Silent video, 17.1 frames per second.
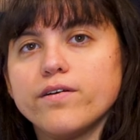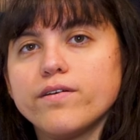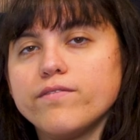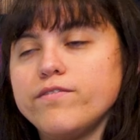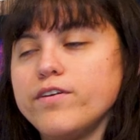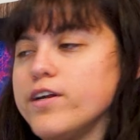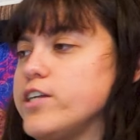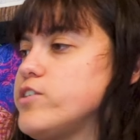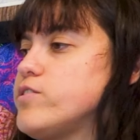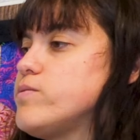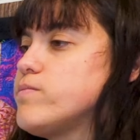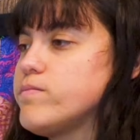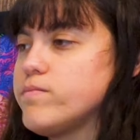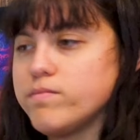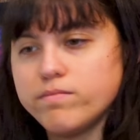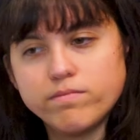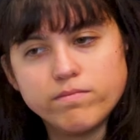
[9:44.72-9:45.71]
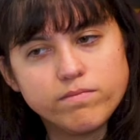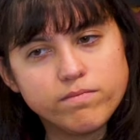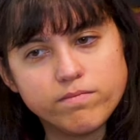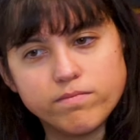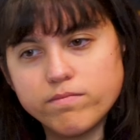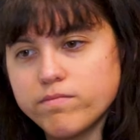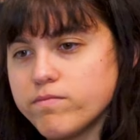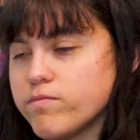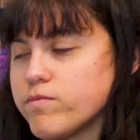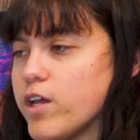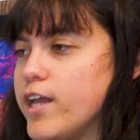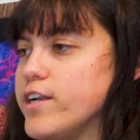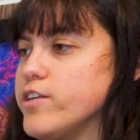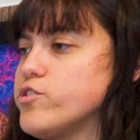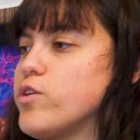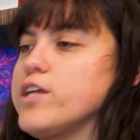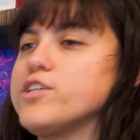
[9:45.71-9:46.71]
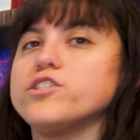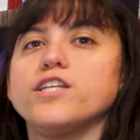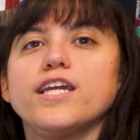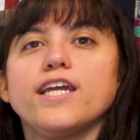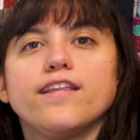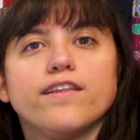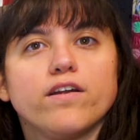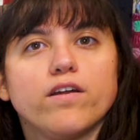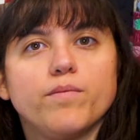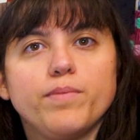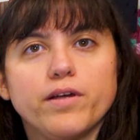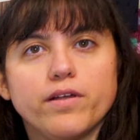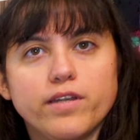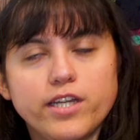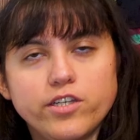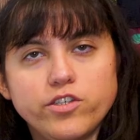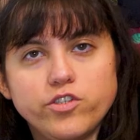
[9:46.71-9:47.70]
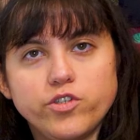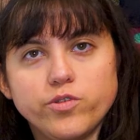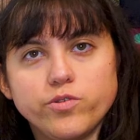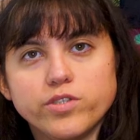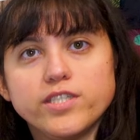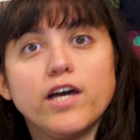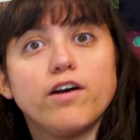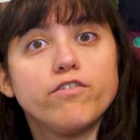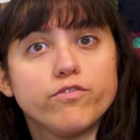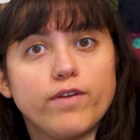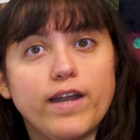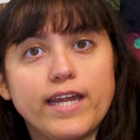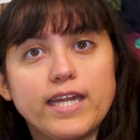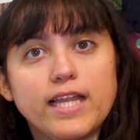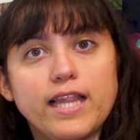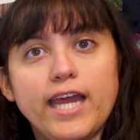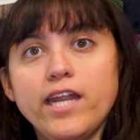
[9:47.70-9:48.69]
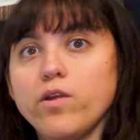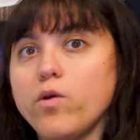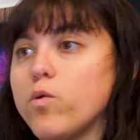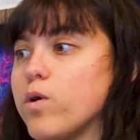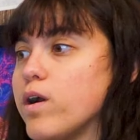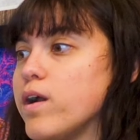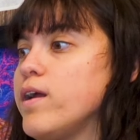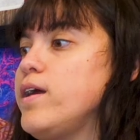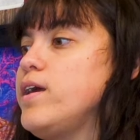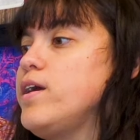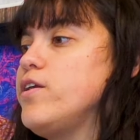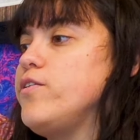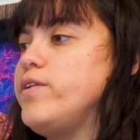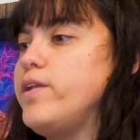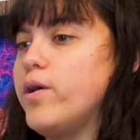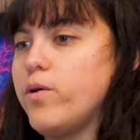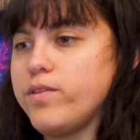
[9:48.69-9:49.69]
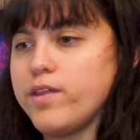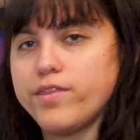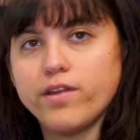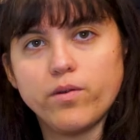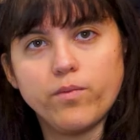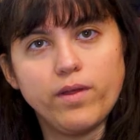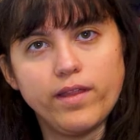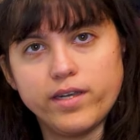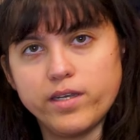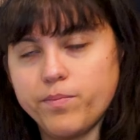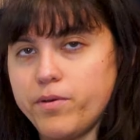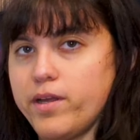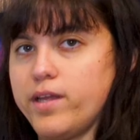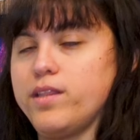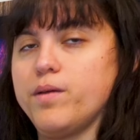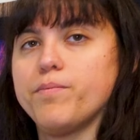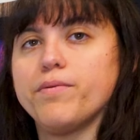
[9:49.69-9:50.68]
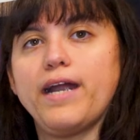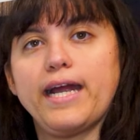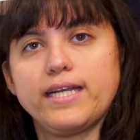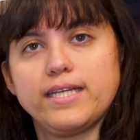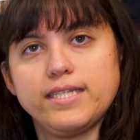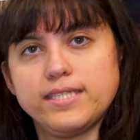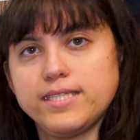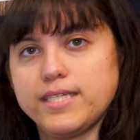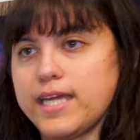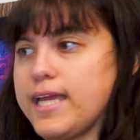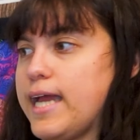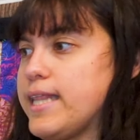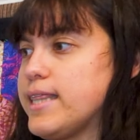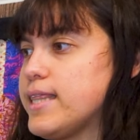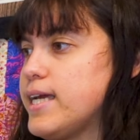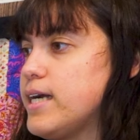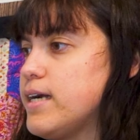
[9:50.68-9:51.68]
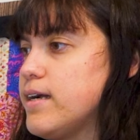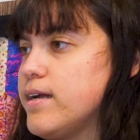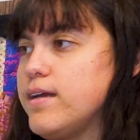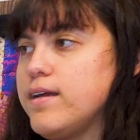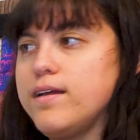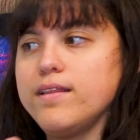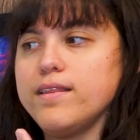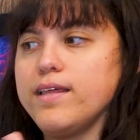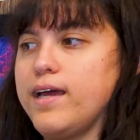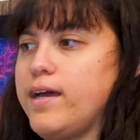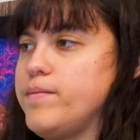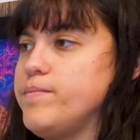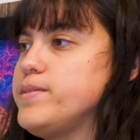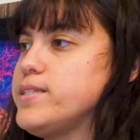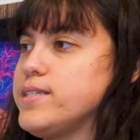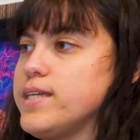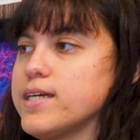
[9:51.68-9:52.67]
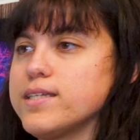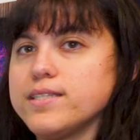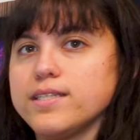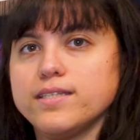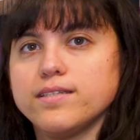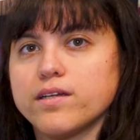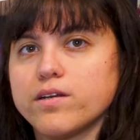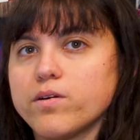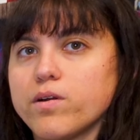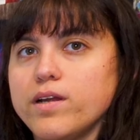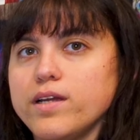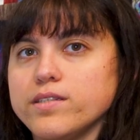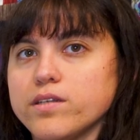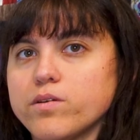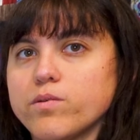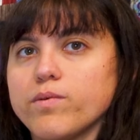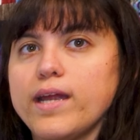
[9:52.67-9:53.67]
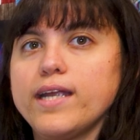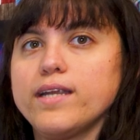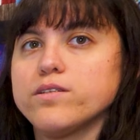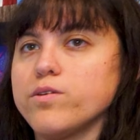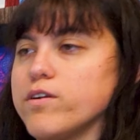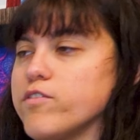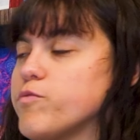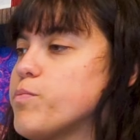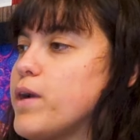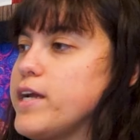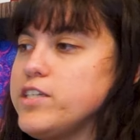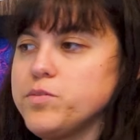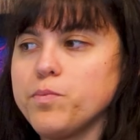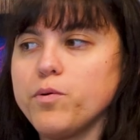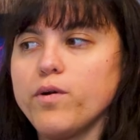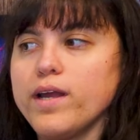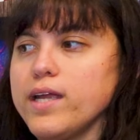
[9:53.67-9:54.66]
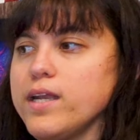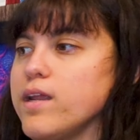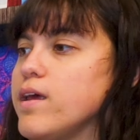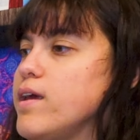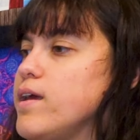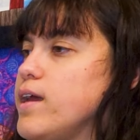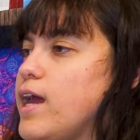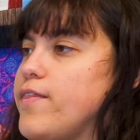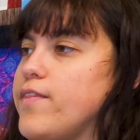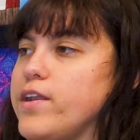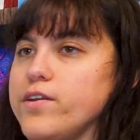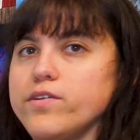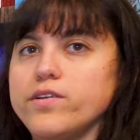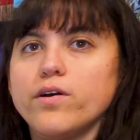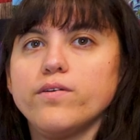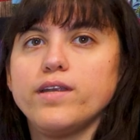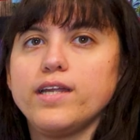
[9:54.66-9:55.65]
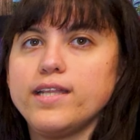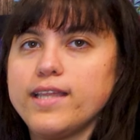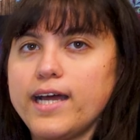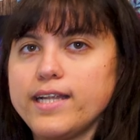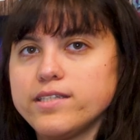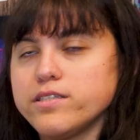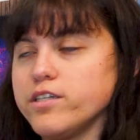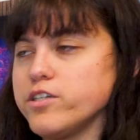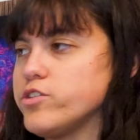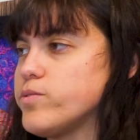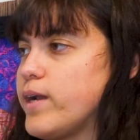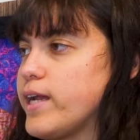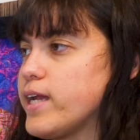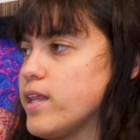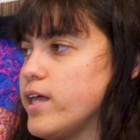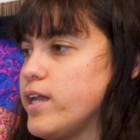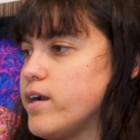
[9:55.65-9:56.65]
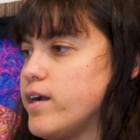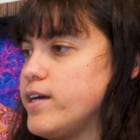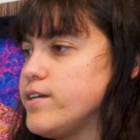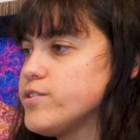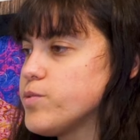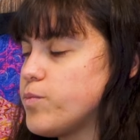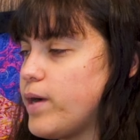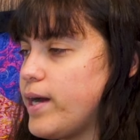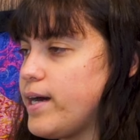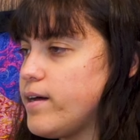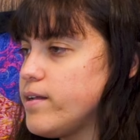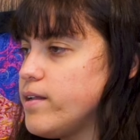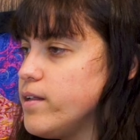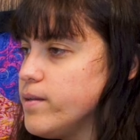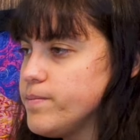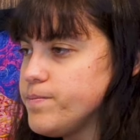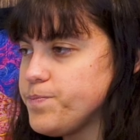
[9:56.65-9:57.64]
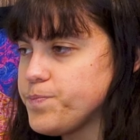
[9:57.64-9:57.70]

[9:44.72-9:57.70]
very kind of trusting in their ability to self-regulate or know that they're willing to put in the practice to get there, the M6 is a great sort of price point, and then you don't need that stitch regulator as well.